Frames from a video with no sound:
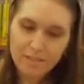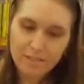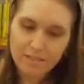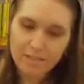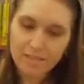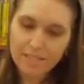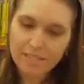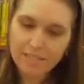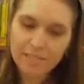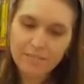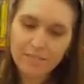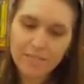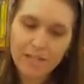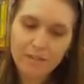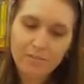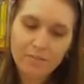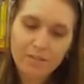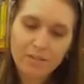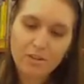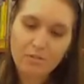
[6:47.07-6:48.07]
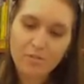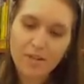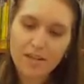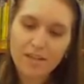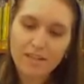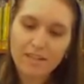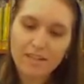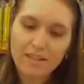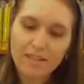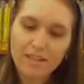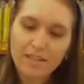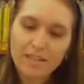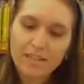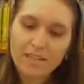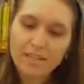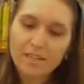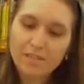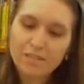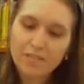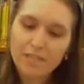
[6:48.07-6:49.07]
Right, so now I'm going to go back
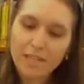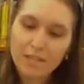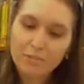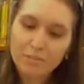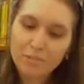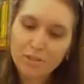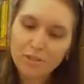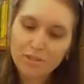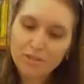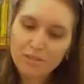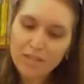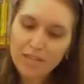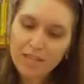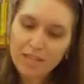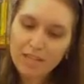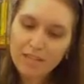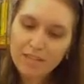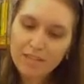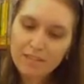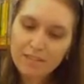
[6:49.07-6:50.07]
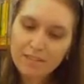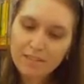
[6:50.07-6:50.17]
to that blue again,